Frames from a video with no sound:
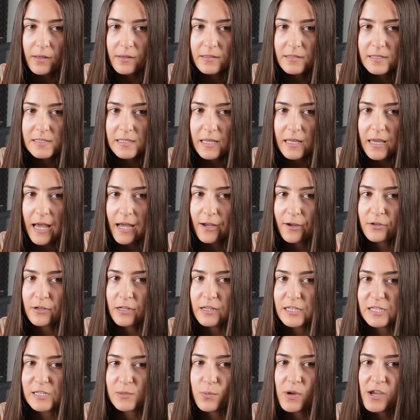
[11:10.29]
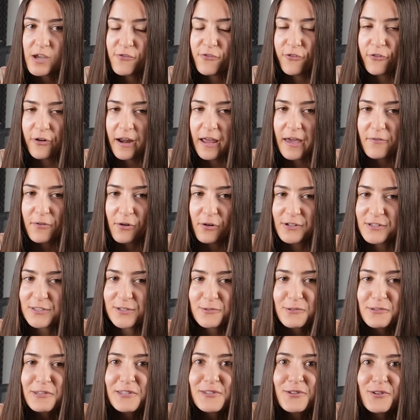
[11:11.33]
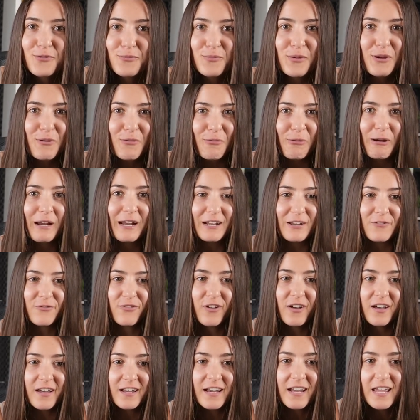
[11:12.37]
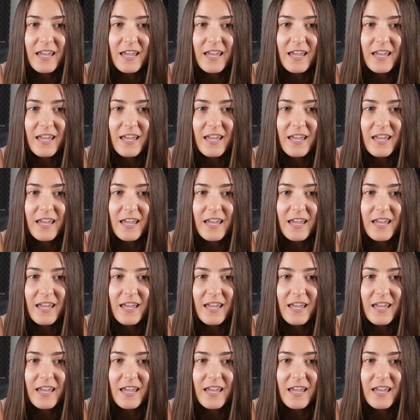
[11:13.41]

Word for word: this diagonal is weak forever, so this could be really fun.